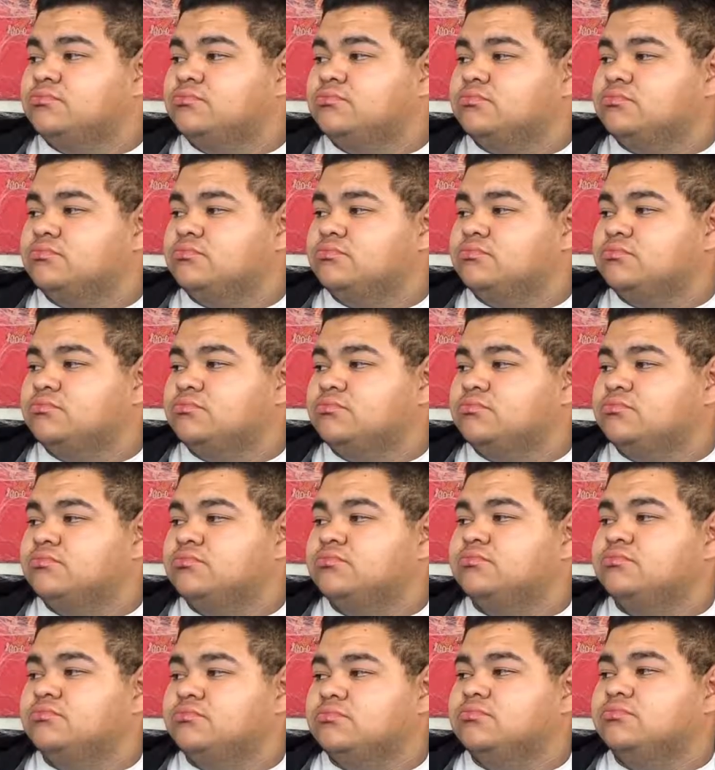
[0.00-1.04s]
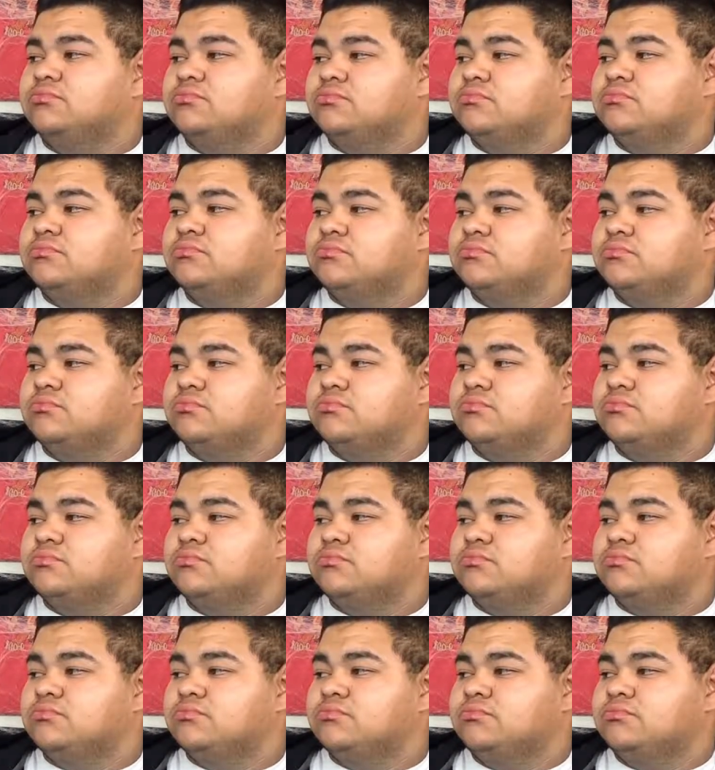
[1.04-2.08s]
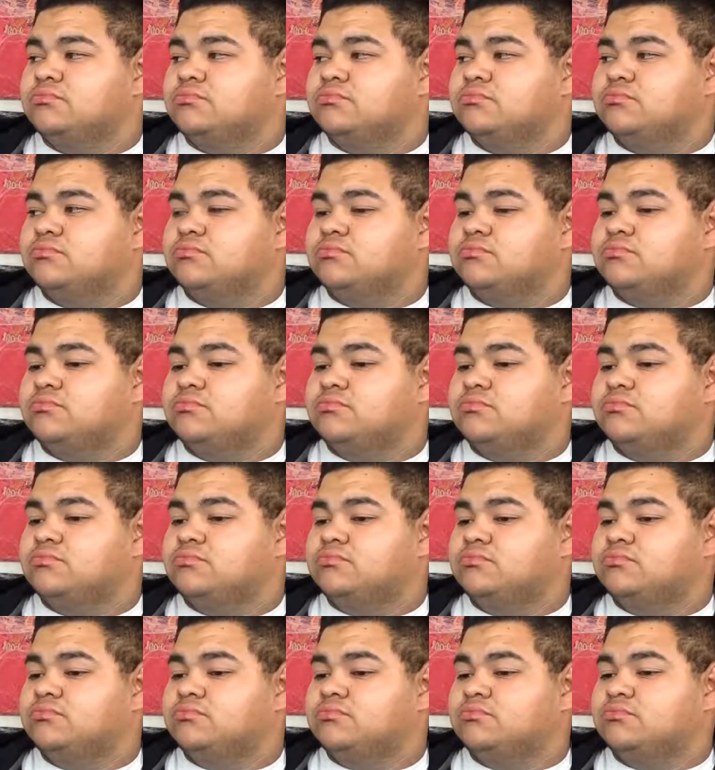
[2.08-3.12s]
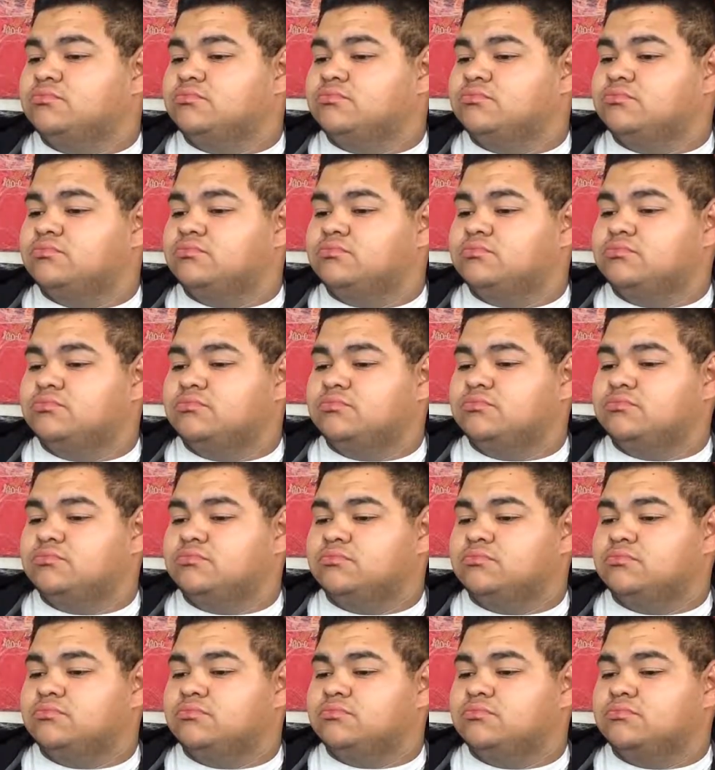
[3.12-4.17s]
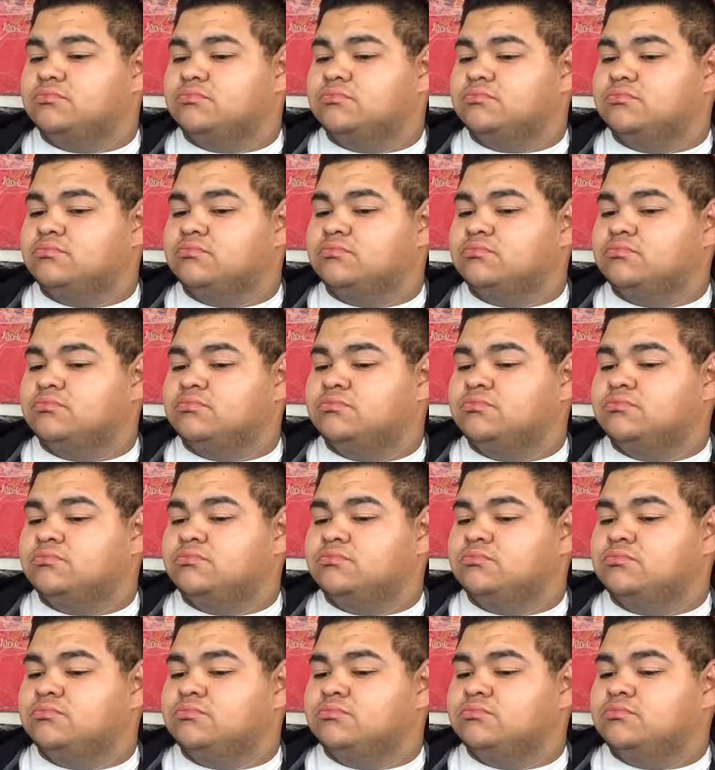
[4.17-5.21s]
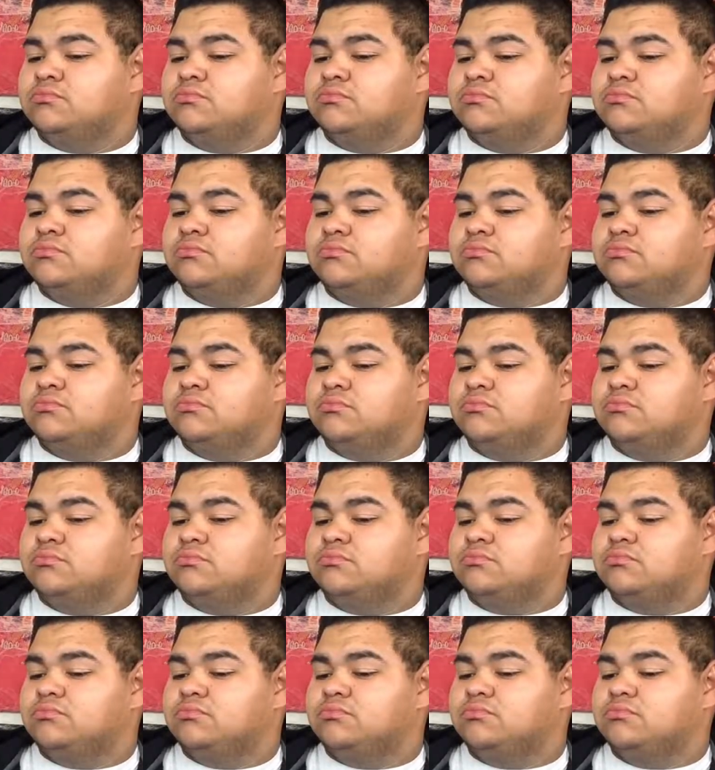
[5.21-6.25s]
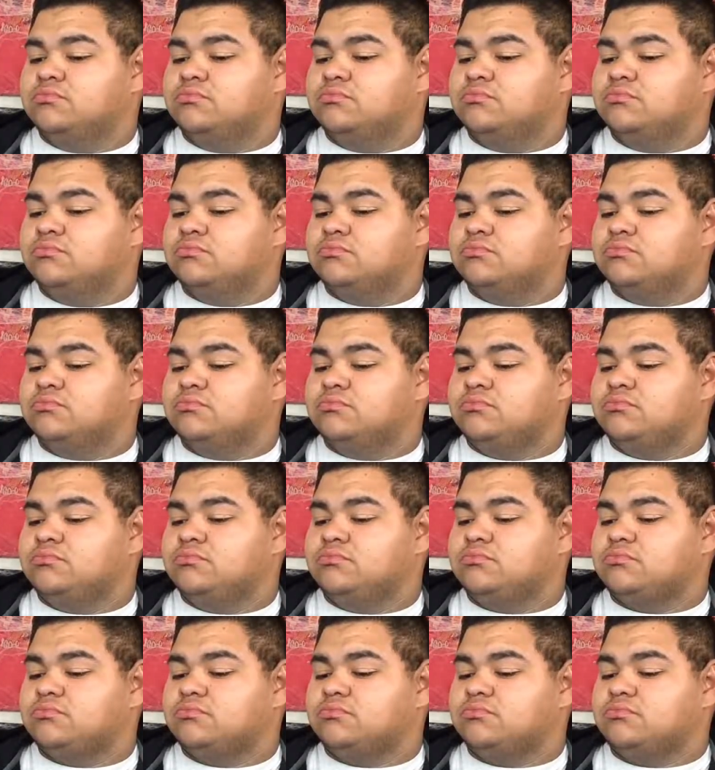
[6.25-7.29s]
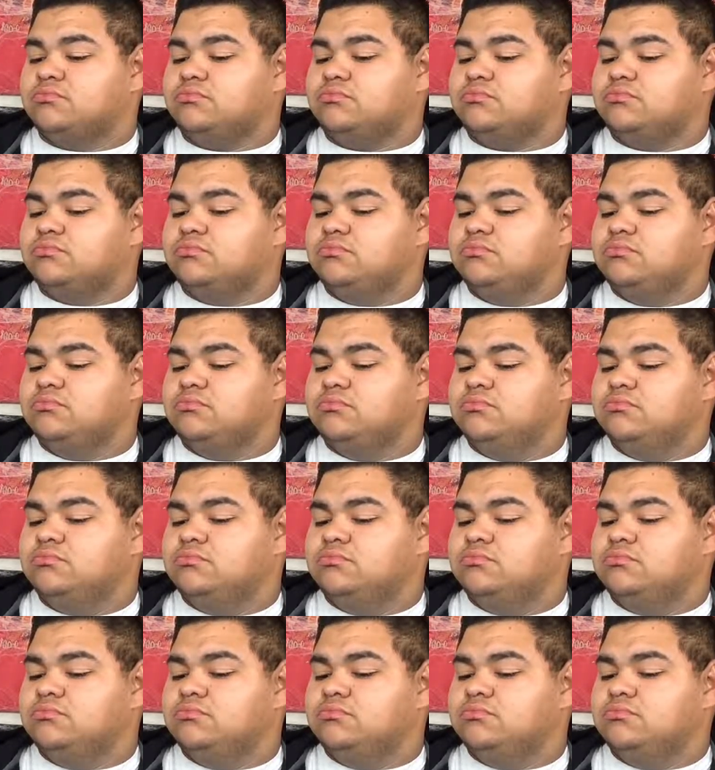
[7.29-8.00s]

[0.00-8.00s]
(not speaking)